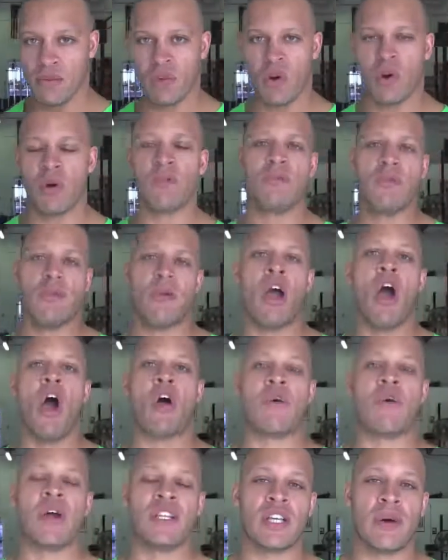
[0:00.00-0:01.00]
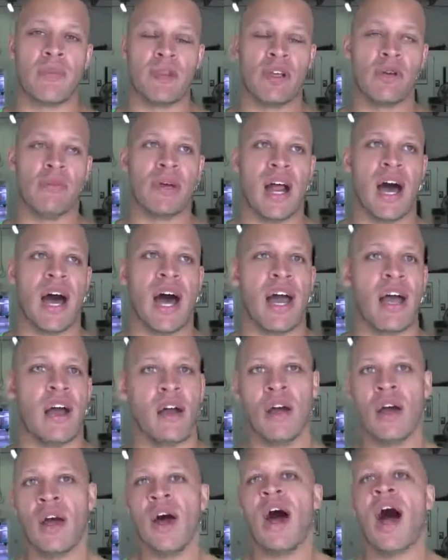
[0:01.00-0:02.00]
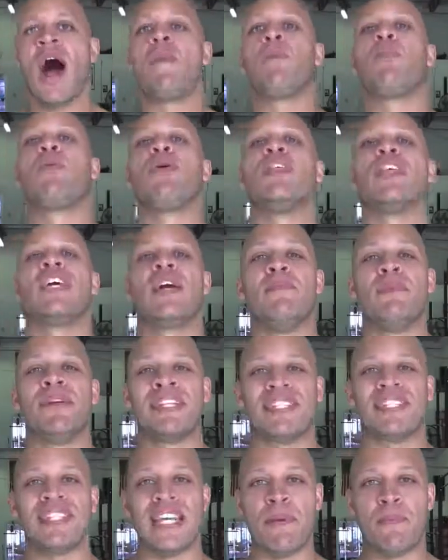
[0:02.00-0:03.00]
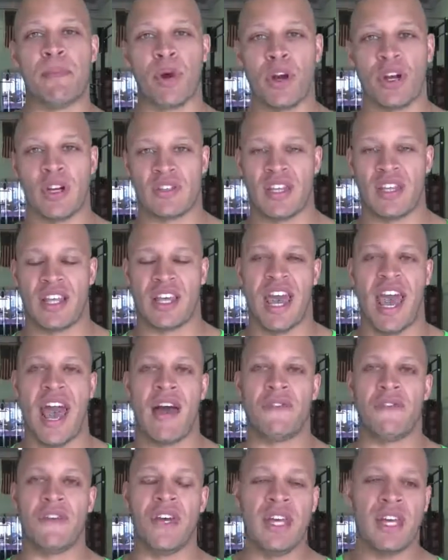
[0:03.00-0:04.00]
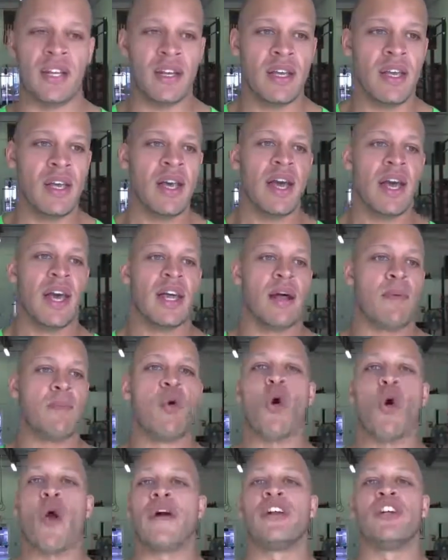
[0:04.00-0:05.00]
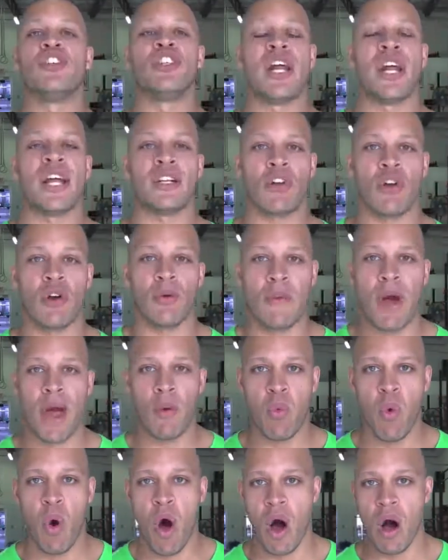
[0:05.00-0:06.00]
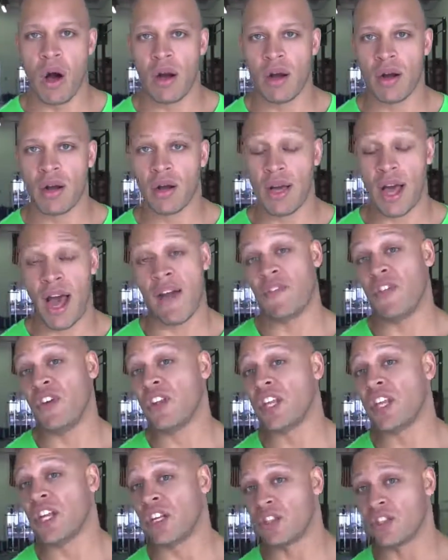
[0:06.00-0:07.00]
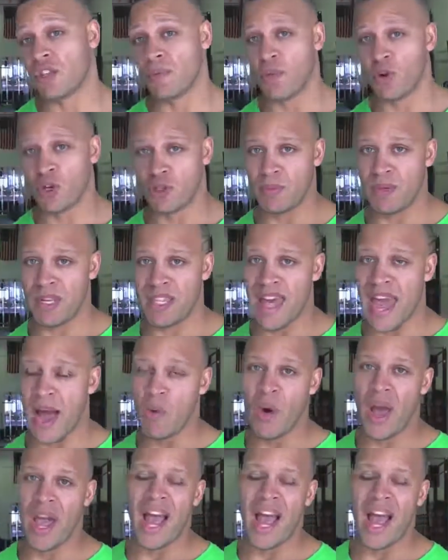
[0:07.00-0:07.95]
So my heart rate's up a little bit higher. I'm breathing a bit deeper because of the caffeine, and I'm more energetic during my walk. I feel that it supports me in that way.